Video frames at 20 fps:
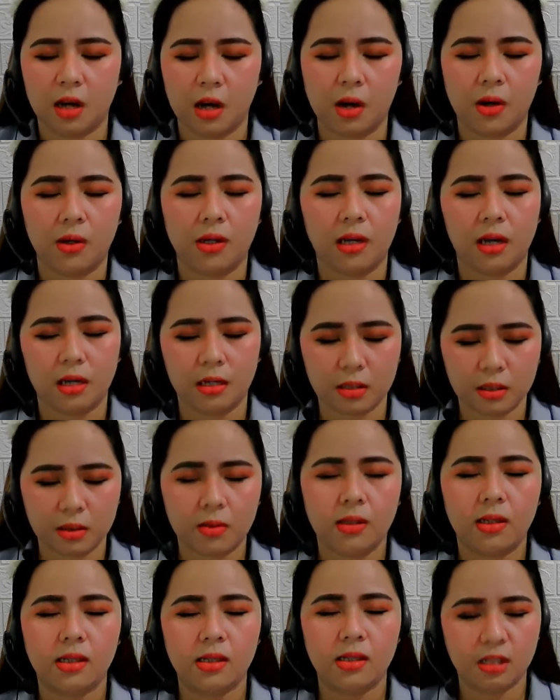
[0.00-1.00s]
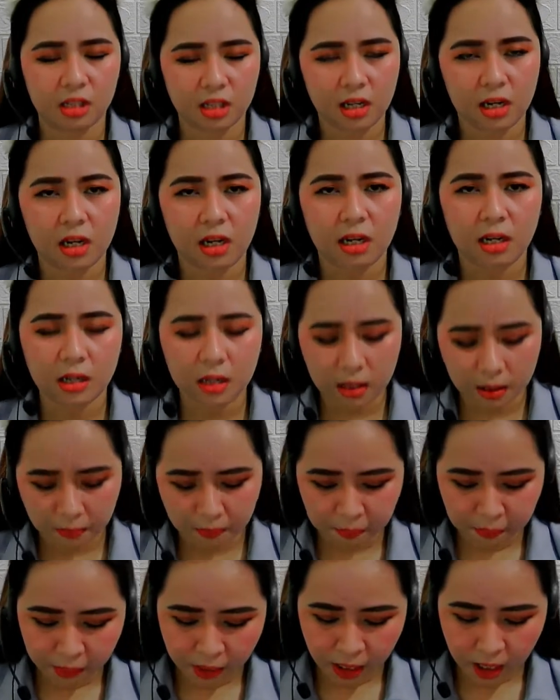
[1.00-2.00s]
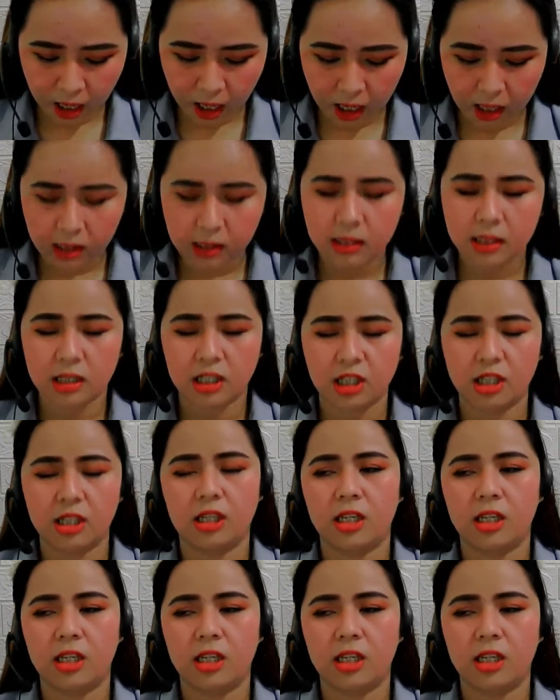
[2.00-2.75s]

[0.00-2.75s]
Okay, so he's Jean, and